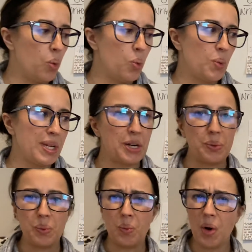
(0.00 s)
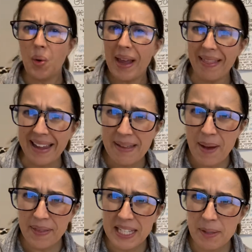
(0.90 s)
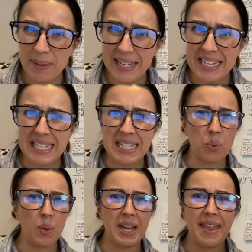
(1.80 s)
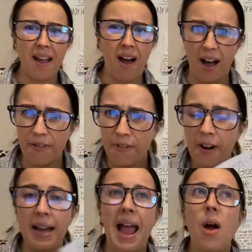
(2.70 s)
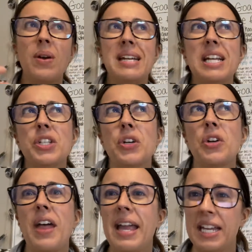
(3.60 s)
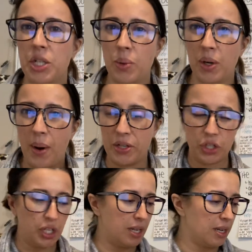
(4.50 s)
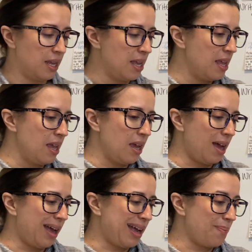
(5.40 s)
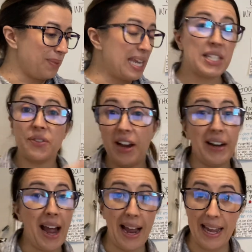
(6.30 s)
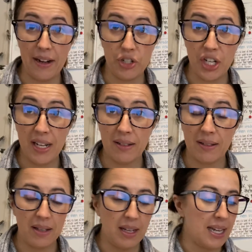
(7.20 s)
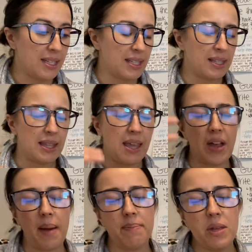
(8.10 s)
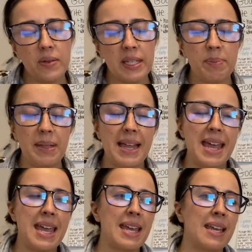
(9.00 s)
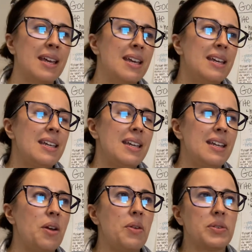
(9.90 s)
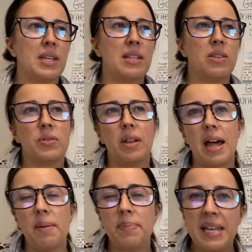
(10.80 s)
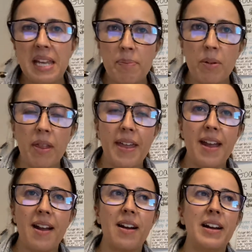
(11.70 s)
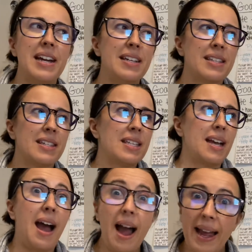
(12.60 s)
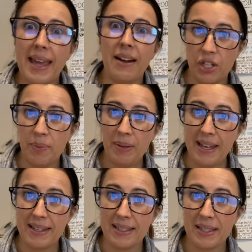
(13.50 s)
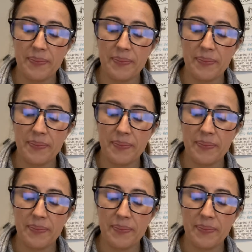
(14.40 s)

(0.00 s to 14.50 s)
what do I like about this place? What do they offer? And how can I turn that into a question? It's very high energy. They've got music playing, there's a lot of people there. It's a high energy place.